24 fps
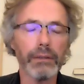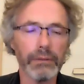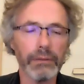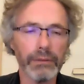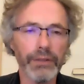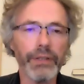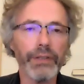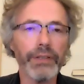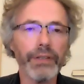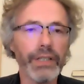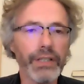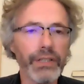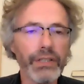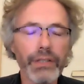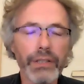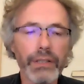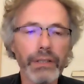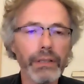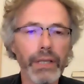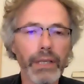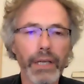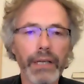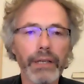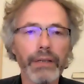
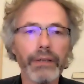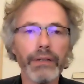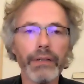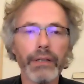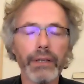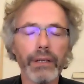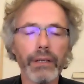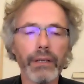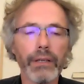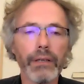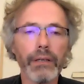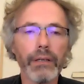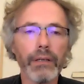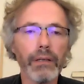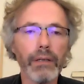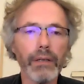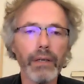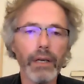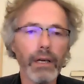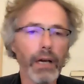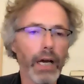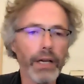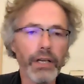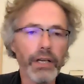tradition, and
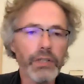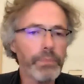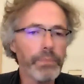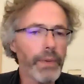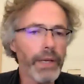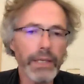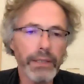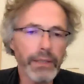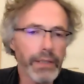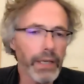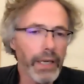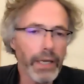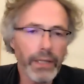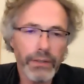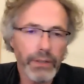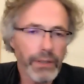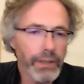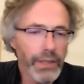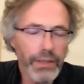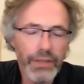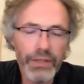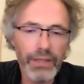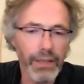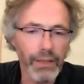I respect that in
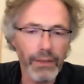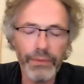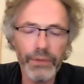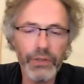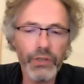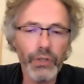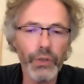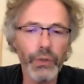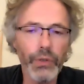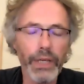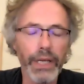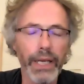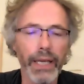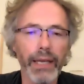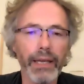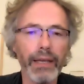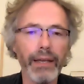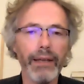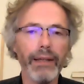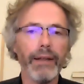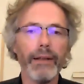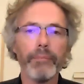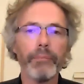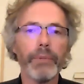itself. It's okay,
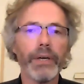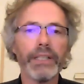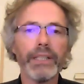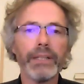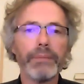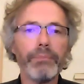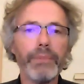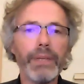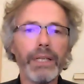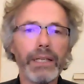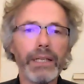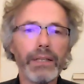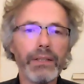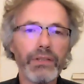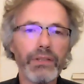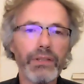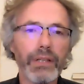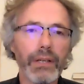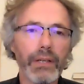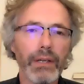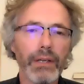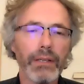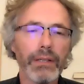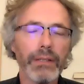but it
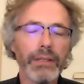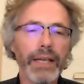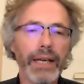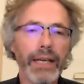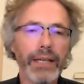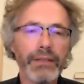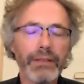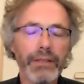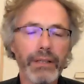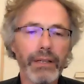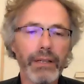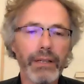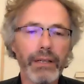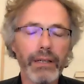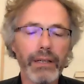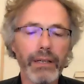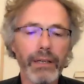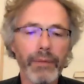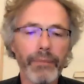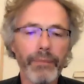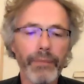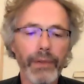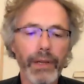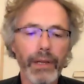means that
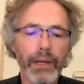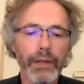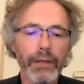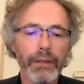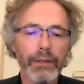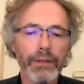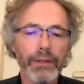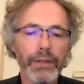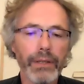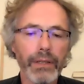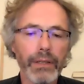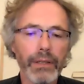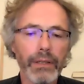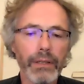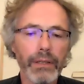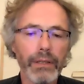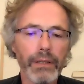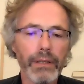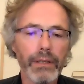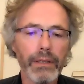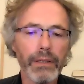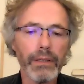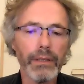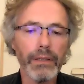
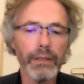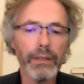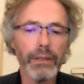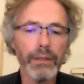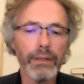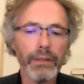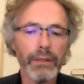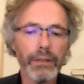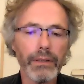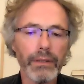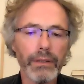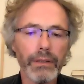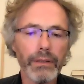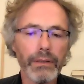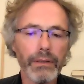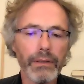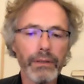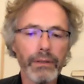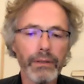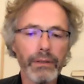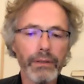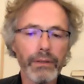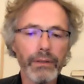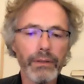the
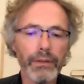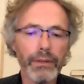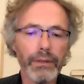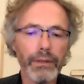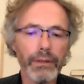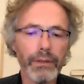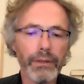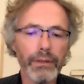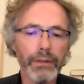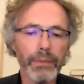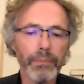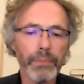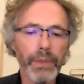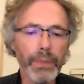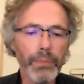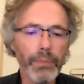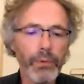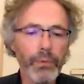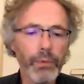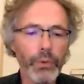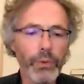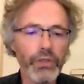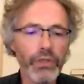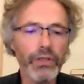
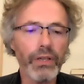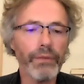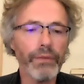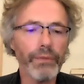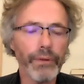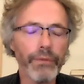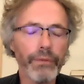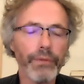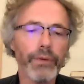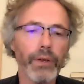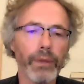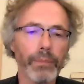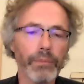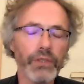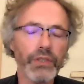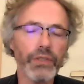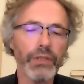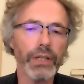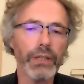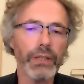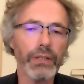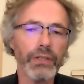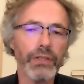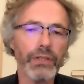people who suffer from
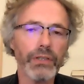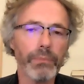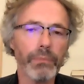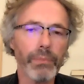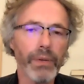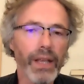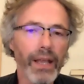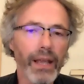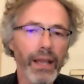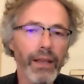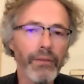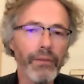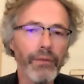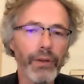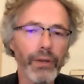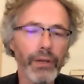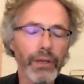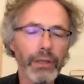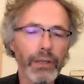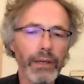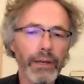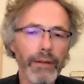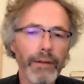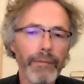such
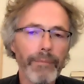behavior